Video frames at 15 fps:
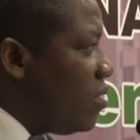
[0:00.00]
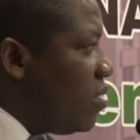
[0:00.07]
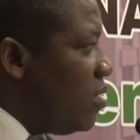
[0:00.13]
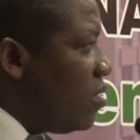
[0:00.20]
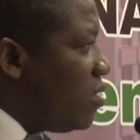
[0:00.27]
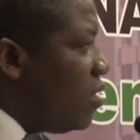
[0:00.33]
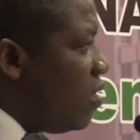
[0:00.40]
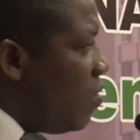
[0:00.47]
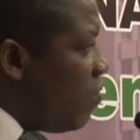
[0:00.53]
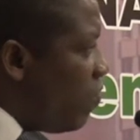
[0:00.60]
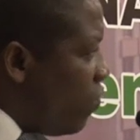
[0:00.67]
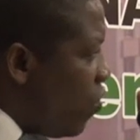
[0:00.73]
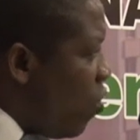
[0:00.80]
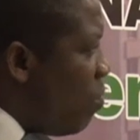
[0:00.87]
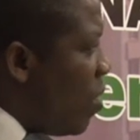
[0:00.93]
since the
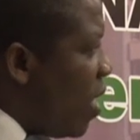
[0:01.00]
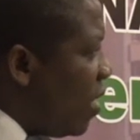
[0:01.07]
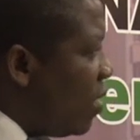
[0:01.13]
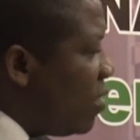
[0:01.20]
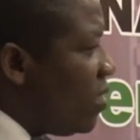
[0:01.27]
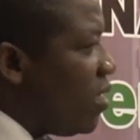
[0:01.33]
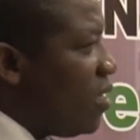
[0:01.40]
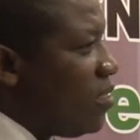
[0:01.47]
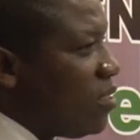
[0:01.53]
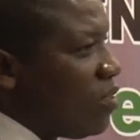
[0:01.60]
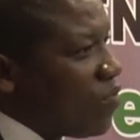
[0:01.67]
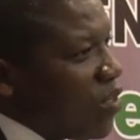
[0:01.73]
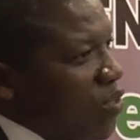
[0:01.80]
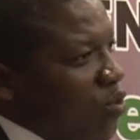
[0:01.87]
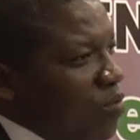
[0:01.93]
former East
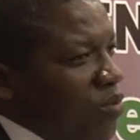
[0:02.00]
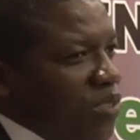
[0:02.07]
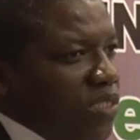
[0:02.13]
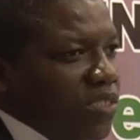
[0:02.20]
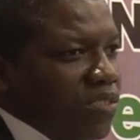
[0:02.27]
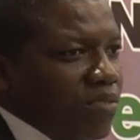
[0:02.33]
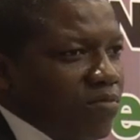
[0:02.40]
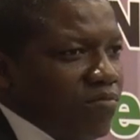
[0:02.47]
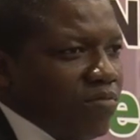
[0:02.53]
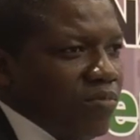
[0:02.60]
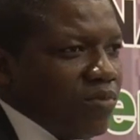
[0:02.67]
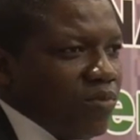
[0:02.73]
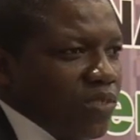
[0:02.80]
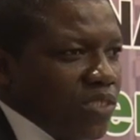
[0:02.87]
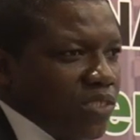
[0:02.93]
African community,
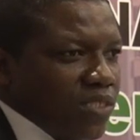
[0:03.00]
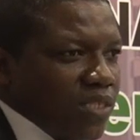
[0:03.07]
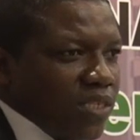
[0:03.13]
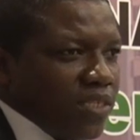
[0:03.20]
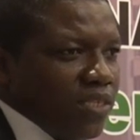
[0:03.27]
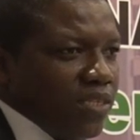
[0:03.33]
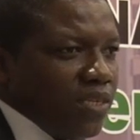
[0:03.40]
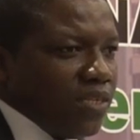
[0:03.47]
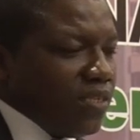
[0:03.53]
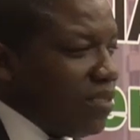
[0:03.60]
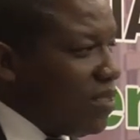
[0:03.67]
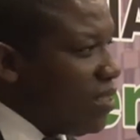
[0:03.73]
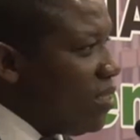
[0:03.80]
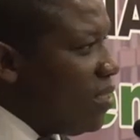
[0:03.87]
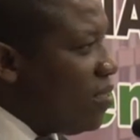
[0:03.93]
which started in
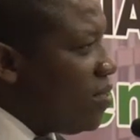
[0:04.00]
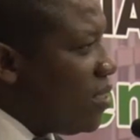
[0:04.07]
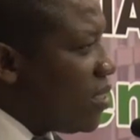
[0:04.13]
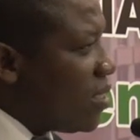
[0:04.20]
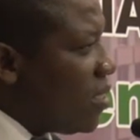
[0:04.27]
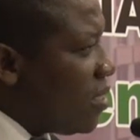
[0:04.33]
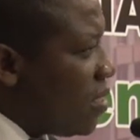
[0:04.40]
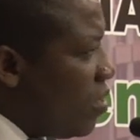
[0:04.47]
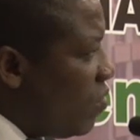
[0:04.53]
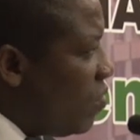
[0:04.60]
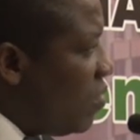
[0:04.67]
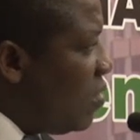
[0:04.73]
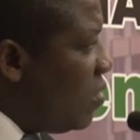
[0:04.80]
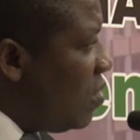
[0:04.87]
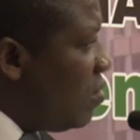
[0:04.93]

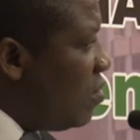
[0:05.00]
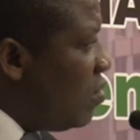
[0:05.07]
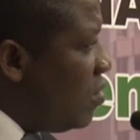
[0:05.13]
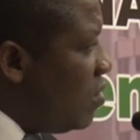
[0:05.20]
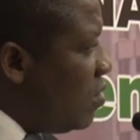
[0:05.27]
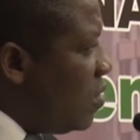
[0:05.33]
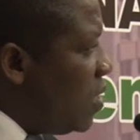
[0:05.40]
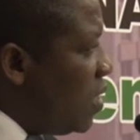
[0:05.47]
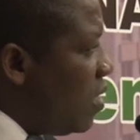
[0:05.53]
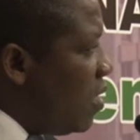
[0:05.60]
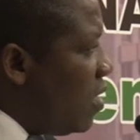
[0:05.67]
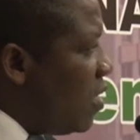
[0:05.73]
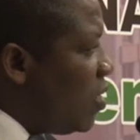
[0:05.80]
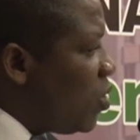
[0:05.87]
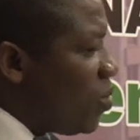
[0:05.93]
1967
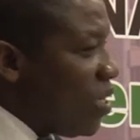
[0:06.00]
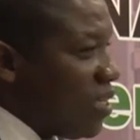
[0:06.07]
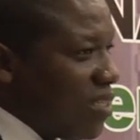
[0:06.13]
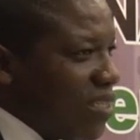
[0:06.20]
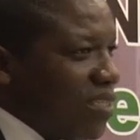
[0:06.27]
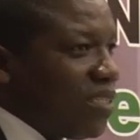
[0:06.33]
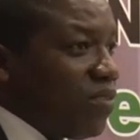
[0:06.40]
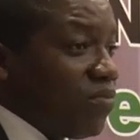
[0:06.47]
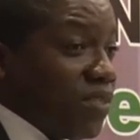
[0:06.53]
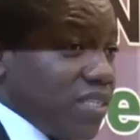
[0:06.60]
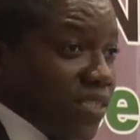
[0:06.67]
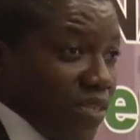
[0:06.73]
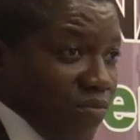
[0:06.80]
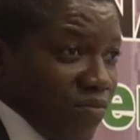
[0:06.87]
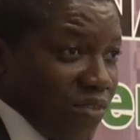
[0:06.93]
to
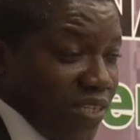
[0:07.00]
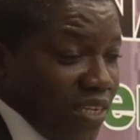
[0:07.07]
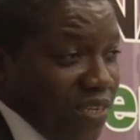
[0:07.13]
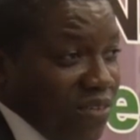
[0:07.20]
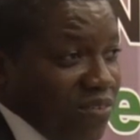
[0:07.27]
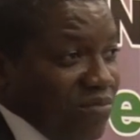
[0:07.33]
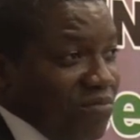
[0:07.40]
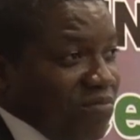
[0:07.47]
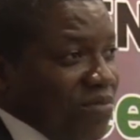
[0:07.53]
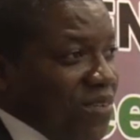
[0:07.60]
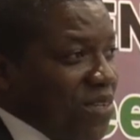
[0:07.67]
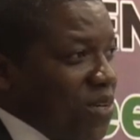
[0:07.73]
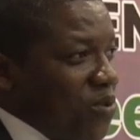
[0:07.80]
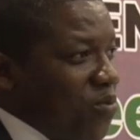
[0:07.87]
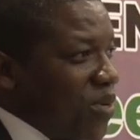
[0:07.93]
1977, then
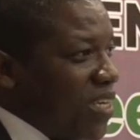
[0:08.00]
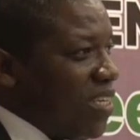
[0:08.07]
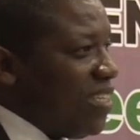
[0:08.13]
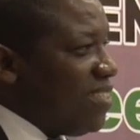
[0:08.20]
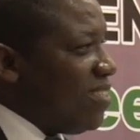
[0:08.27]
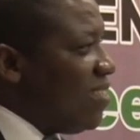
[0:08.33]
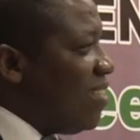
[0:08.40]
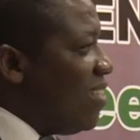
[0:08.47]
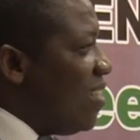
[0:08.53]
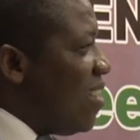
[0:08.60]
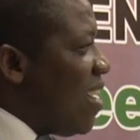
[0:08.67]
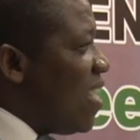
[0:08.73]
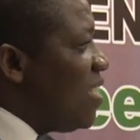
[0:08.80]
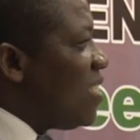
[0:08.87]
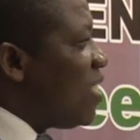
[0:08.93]
we
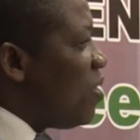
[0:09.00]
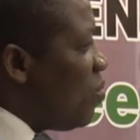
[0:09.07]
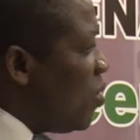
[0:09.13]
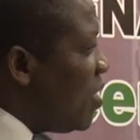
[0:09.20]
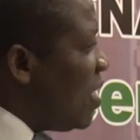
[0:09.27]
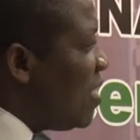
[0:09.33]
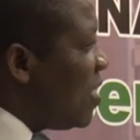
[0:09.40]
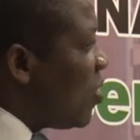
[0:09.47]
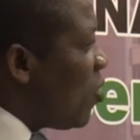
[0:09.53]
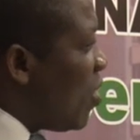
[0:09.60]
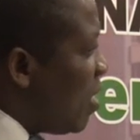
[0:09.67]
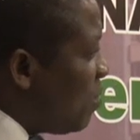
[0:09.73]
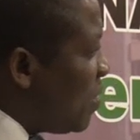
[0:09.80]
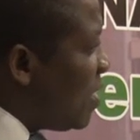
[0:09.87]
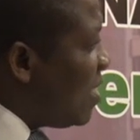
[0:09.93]
unceremoniously
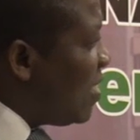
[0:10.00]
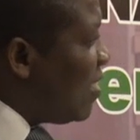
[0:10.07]
collapsed.